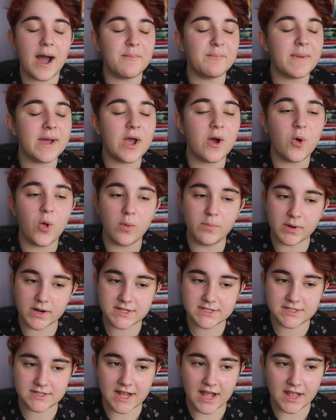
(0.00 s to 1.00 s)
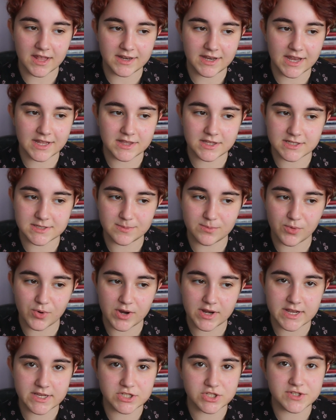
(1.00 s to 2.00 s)
My whole personality at this
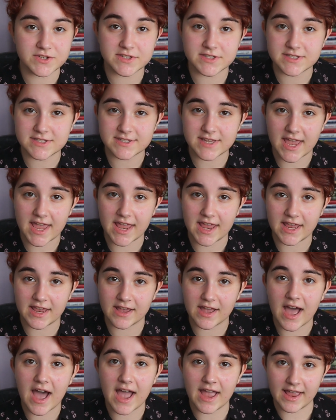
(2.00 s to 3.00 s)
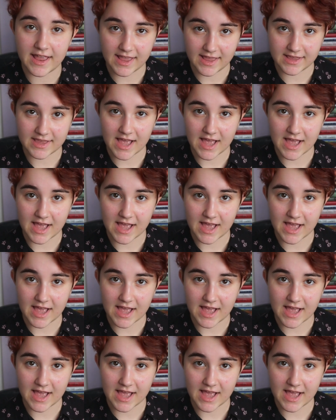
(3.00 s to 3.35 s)
point is just saying I hate